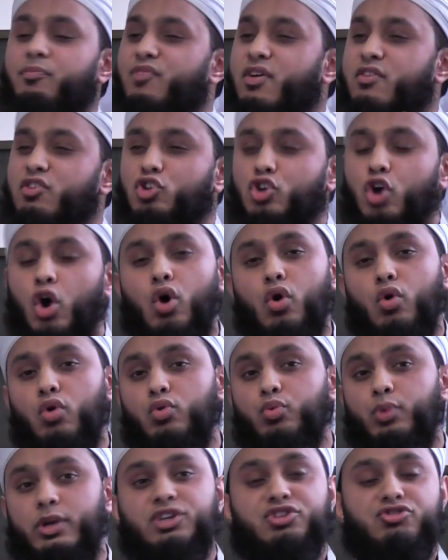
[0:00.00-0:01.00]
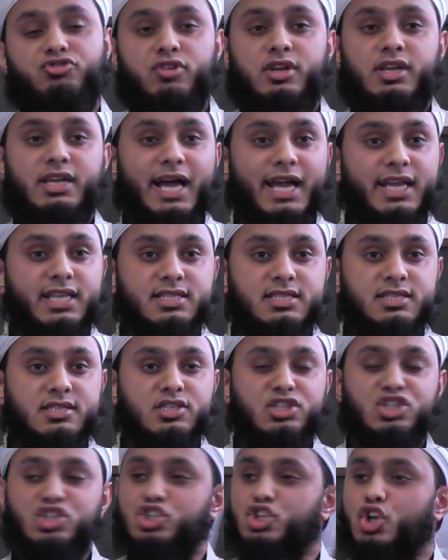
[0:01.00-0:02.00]
very cold wintry nights,
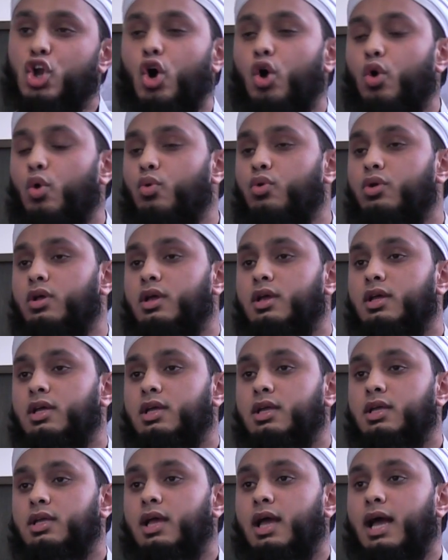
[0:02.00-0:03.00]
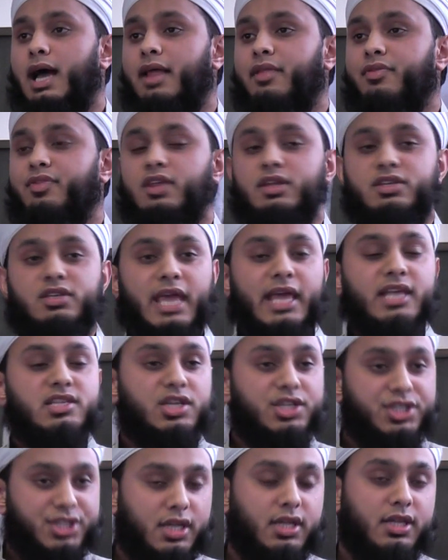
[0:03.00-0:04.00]
snow, and the days
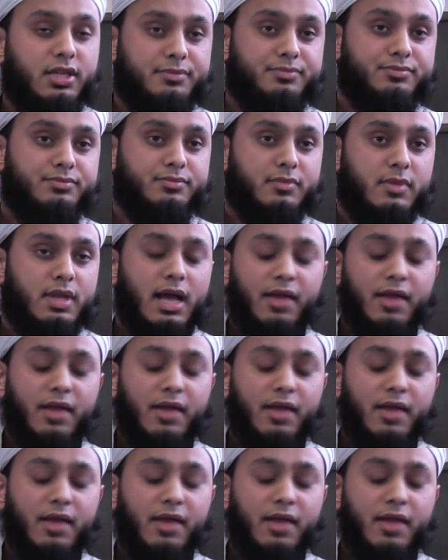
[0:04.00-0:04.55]
are dull.